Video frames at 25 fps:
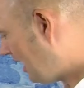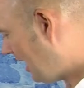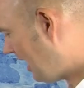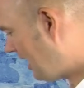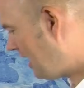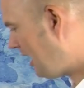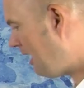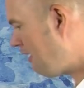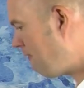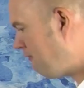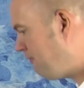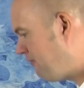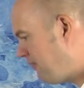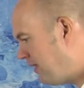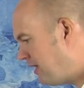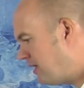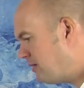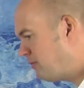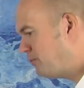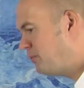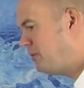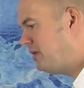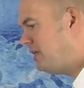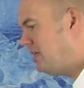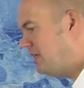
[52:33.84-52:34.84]
And I
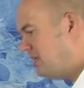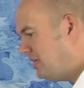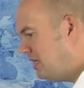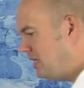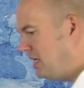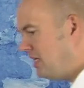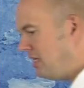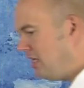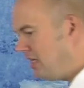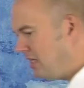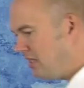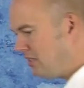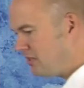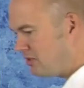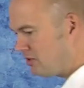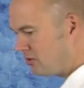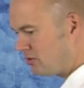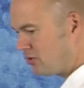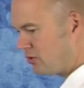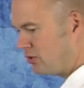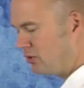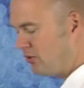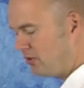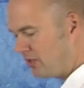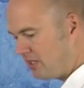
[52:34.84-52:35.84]
think we need
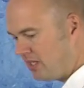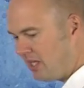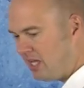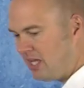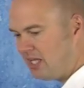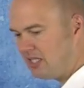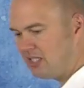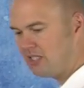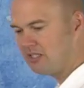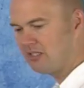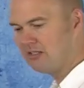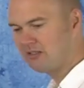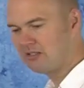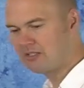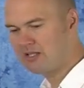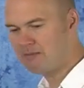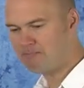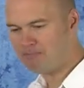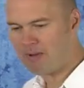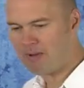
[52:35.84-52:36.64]
to get the